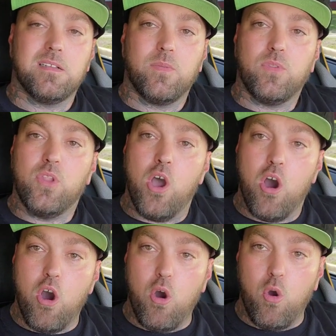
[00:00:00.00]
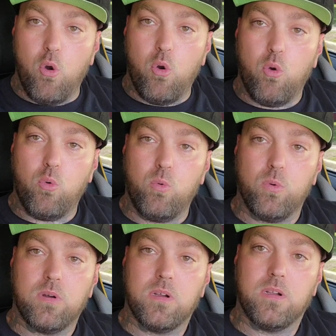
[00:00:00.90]
No,
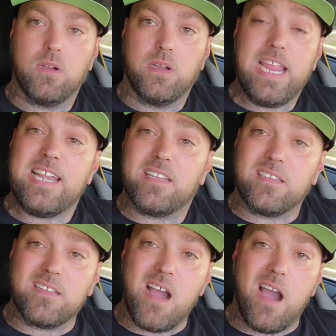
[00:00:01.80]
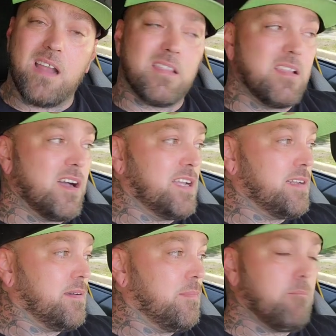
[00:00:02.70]
he did not let
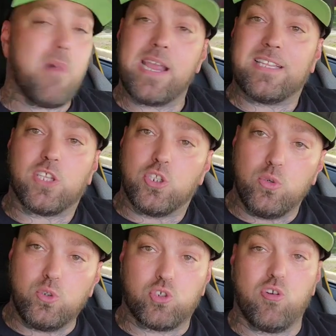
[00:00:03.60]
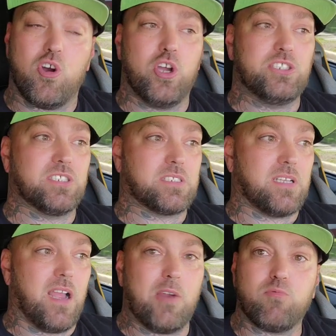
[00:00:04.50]
Mike the Neutron, just
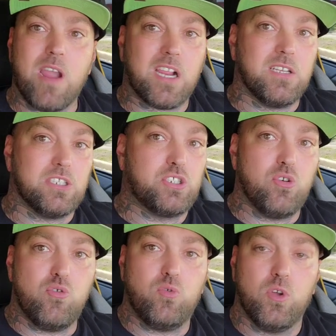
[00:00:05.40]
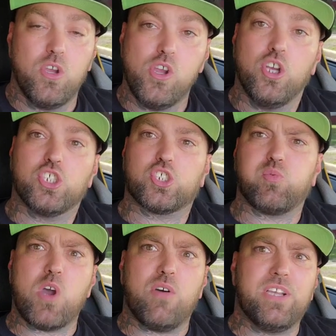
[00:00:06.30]
a regular dude,
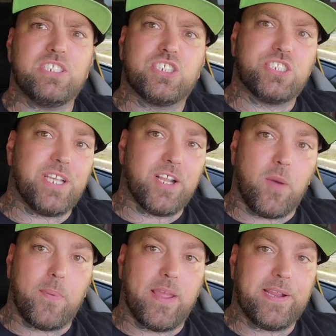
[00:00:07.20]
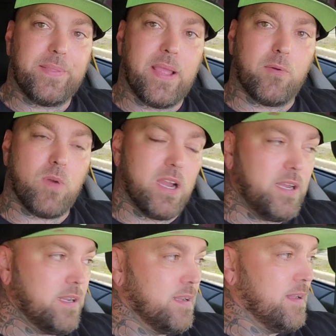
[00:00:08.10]
swell his shit up like that, right?
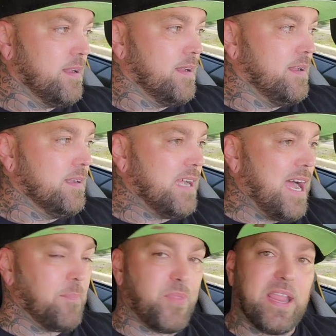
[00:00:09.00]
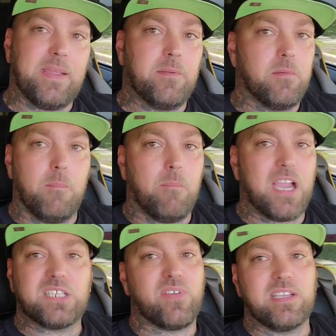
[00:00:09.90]
I'm thinking
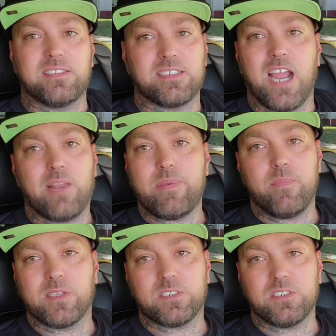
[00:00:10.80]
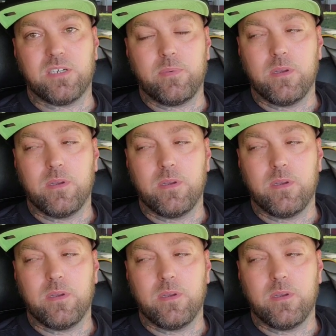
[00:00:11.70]
Mike's face has got to be messed up.